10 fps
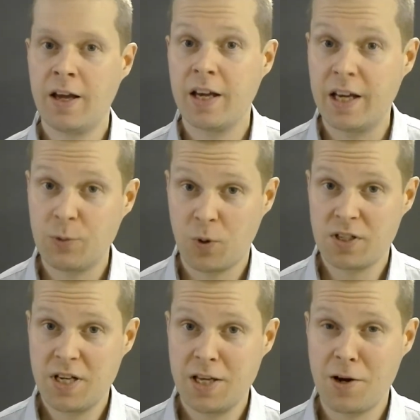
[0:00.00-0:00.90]
It was
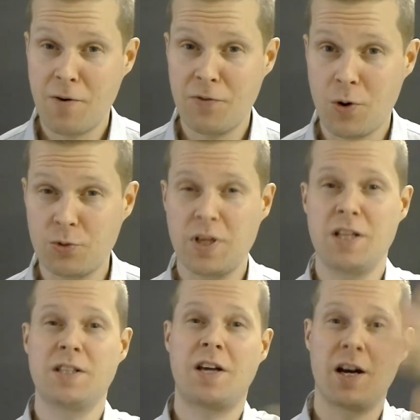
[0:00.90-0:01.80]
neither of those.
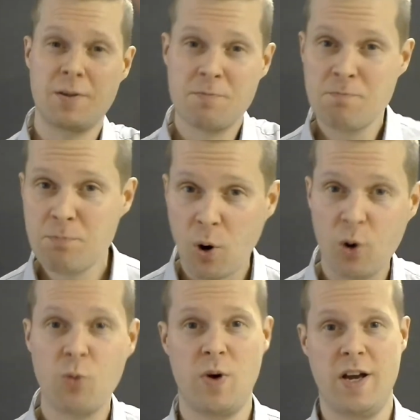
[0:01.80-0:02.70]
It got
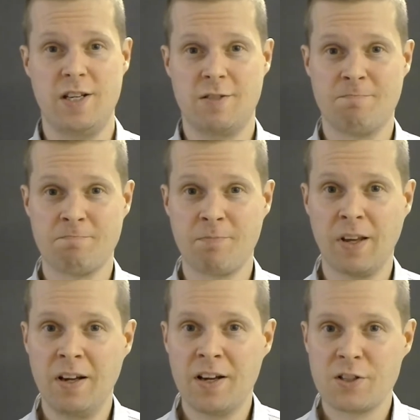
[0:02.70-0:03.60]
both ways.
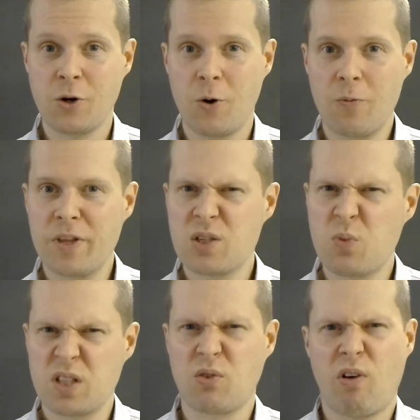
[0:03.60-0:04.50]
So this
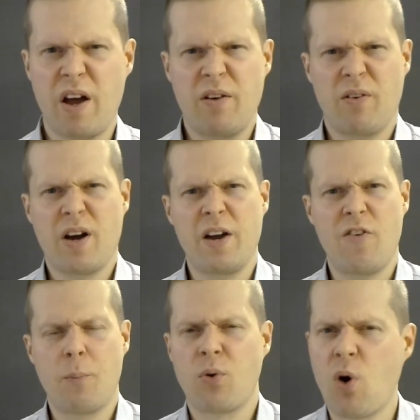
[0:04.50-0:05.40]
was a kind of a
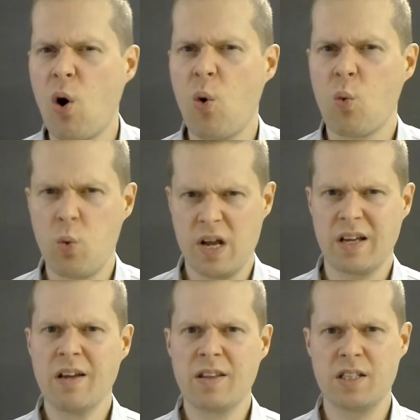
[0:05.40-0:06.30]
pro
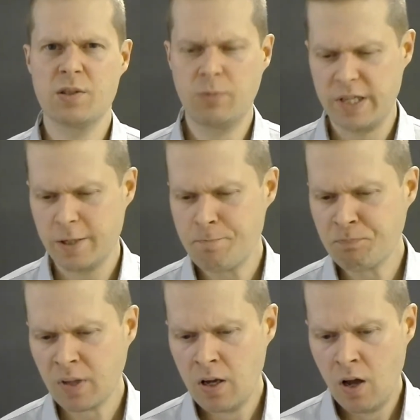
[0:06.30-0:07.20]
week this week.
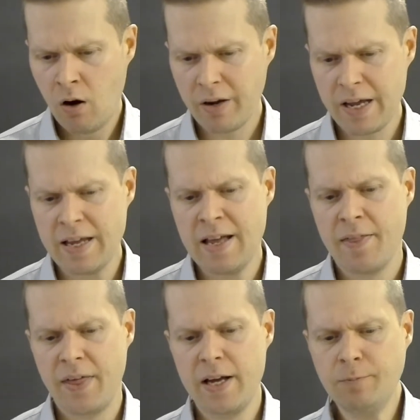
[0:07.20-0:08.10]
Okay,
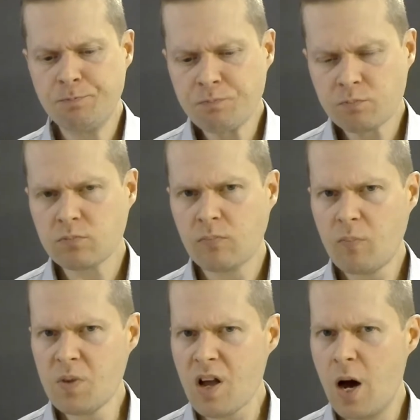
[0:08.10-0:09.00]
then
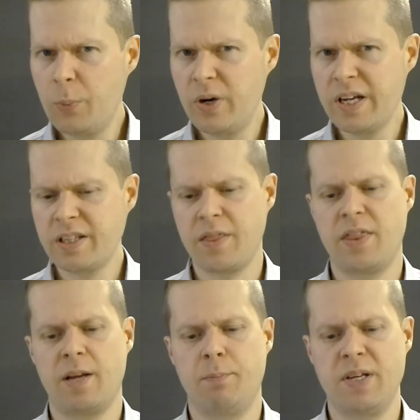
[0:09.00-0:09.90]
I predicted
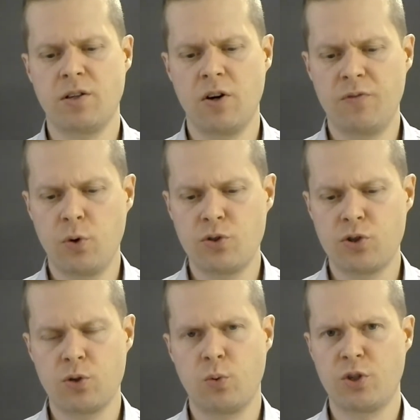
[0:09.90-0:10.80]
that Bitcoin
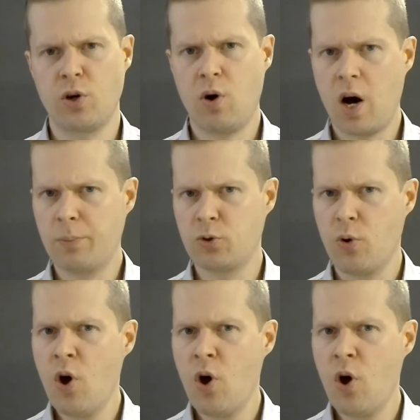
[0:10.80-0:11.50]
futures would go up to